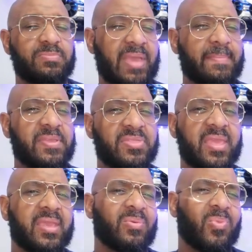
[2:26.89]
because you may
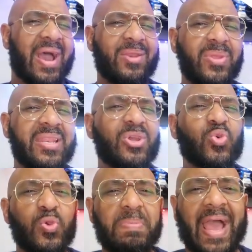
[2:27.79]
be thinking, why do we
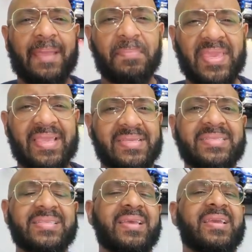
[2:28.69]
need to group
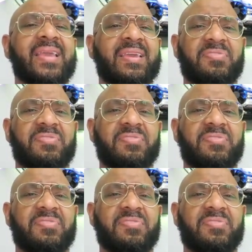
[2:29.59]
IPs